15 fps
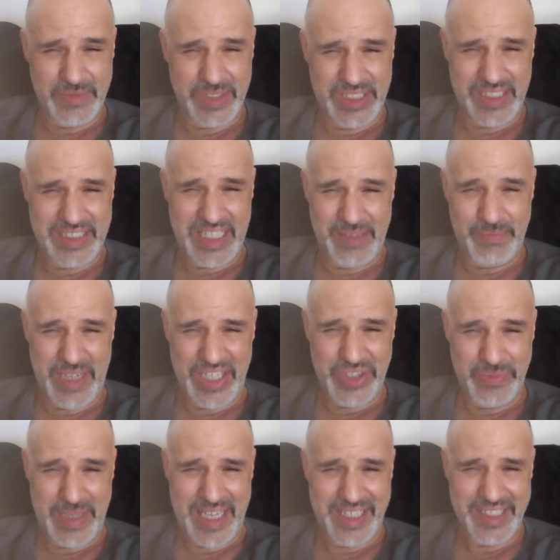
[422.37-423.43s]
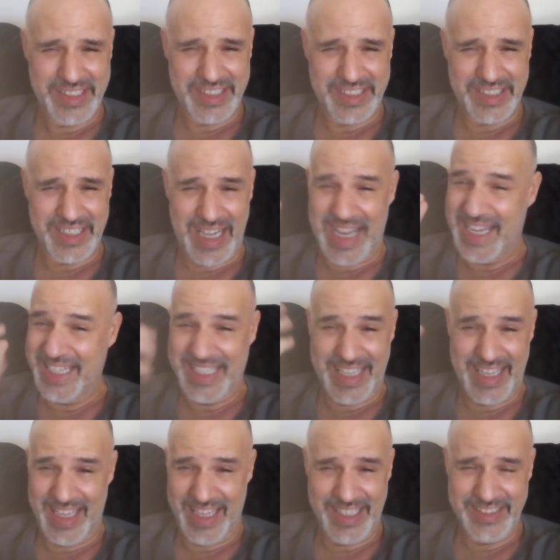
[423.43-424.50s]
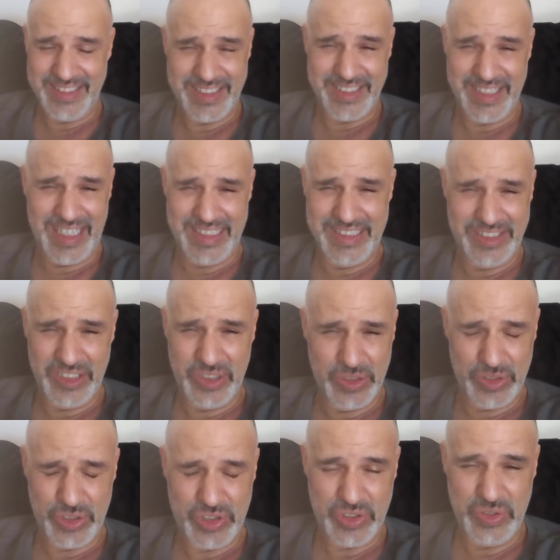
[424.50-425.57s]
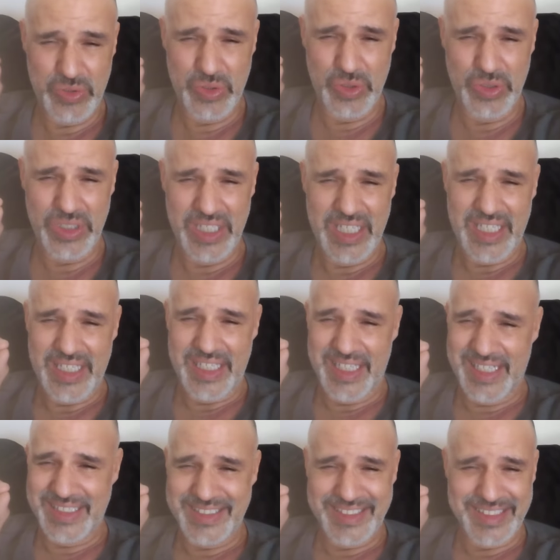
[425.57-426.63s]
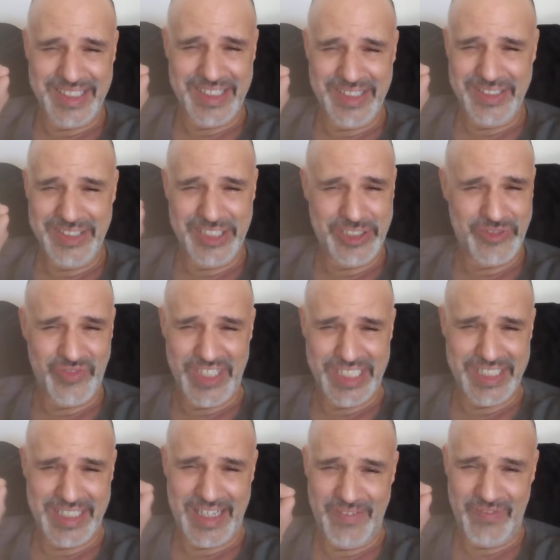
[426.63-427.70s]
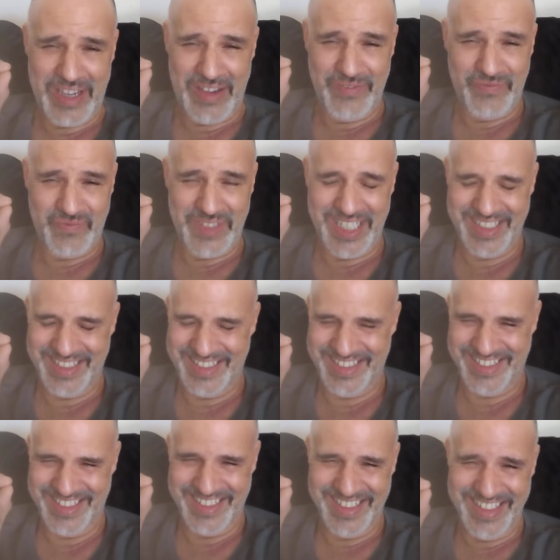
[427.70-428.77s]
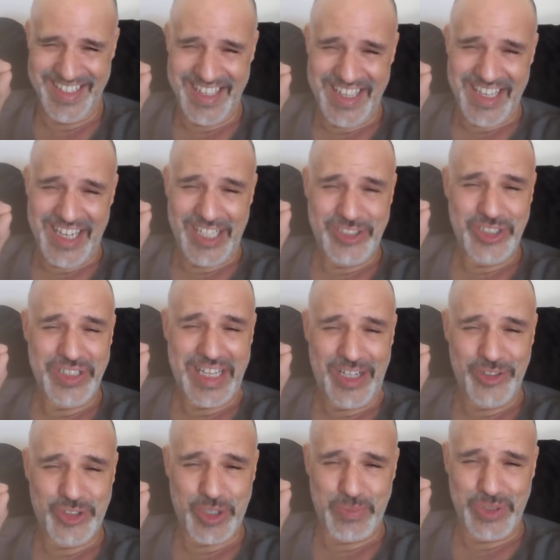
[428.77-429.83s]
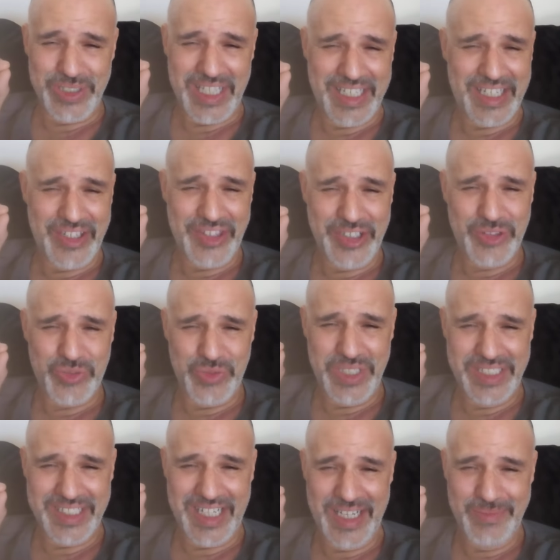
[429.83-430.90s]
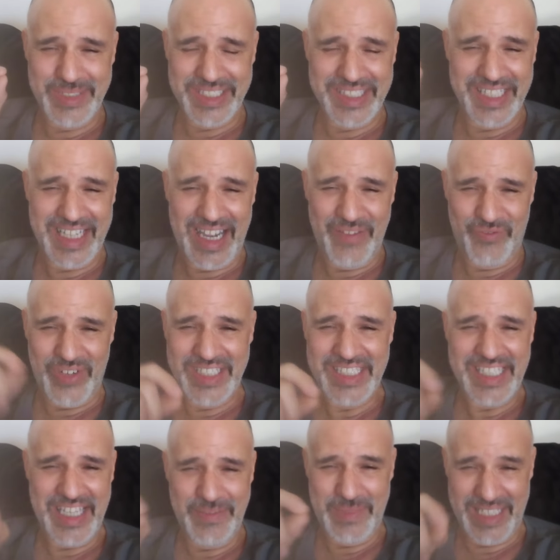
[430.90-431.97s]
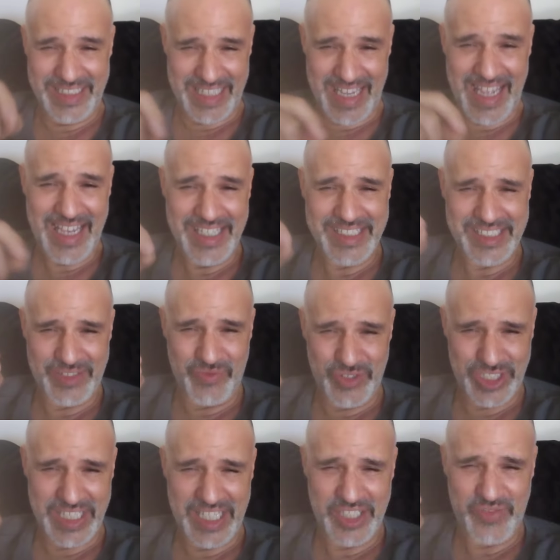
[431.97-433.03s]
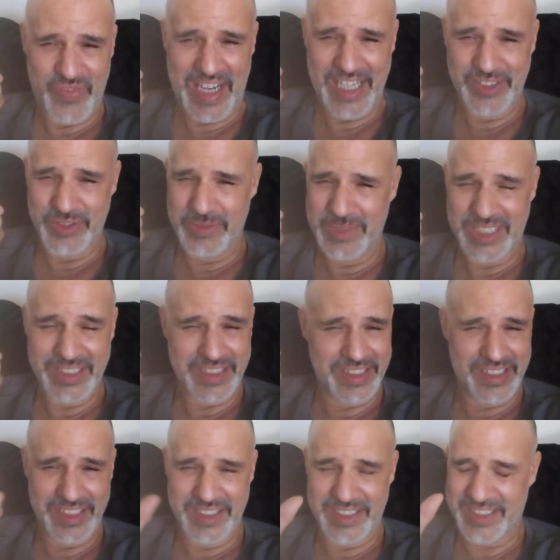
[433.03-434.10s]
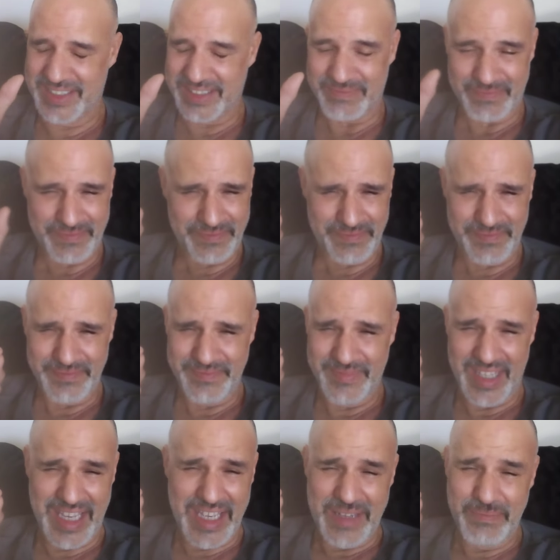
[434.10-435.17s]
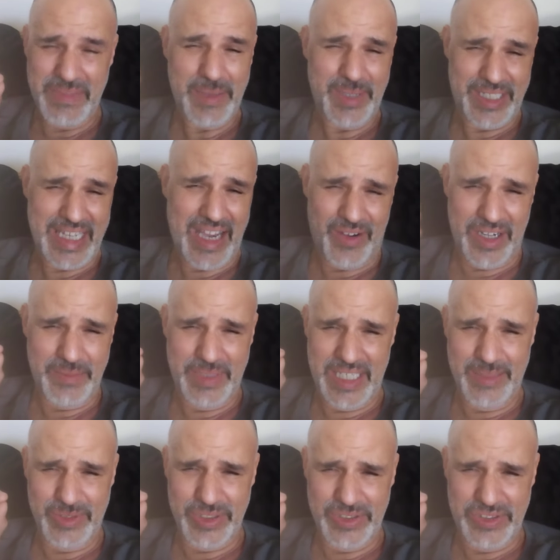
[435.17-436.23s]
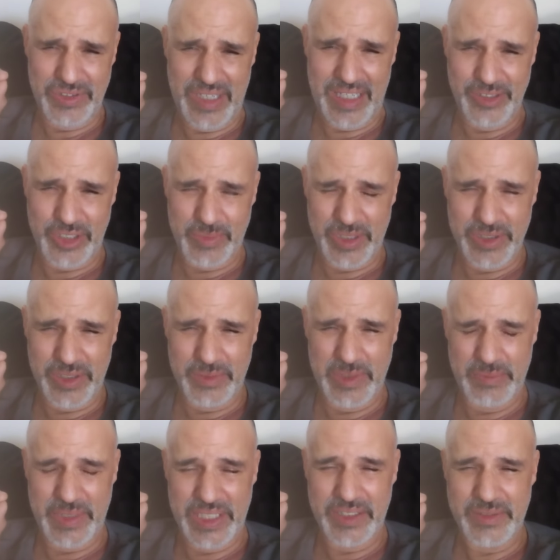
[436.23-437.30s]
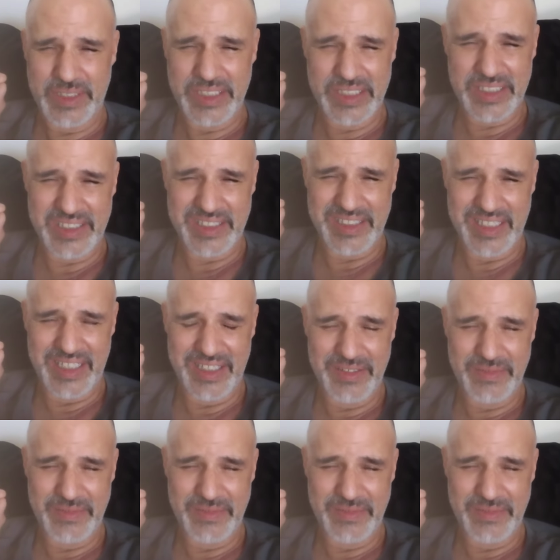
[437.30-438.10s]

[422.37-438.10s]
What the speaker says: ever done that in mathematics. I can't. I didn't go to school. And let's face it, I took algebra like I think 3 times, and the guy finally gave me an S for satisfactory because it just... Maybe now I'd be able to do algebra a little bit better because